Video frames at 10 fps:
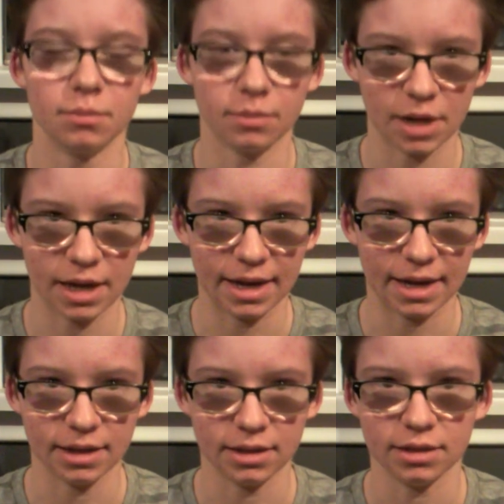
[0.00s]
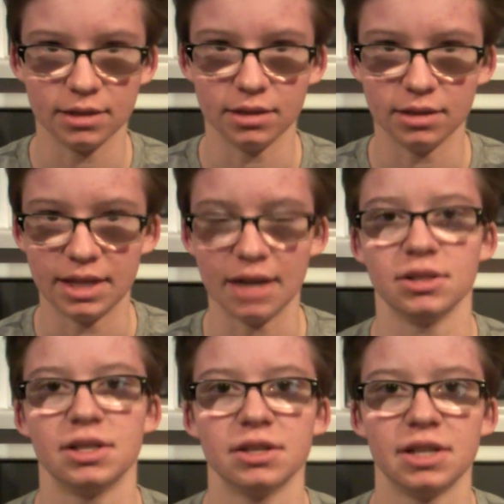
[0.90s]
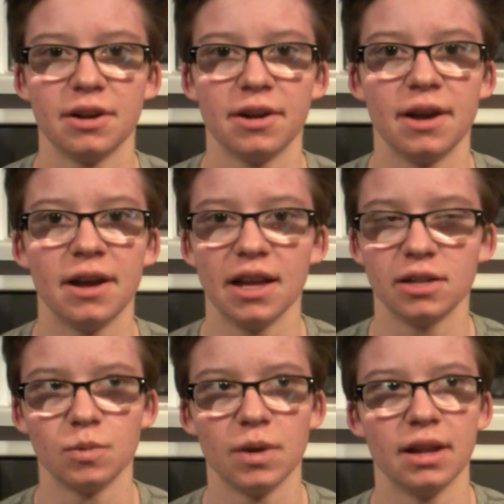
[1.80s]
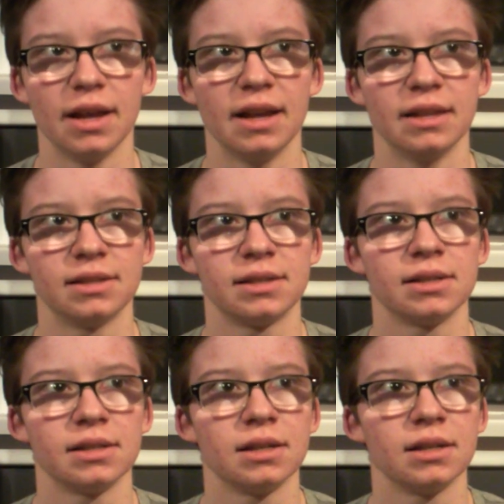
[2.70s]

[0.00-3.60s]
my downstairs area as well as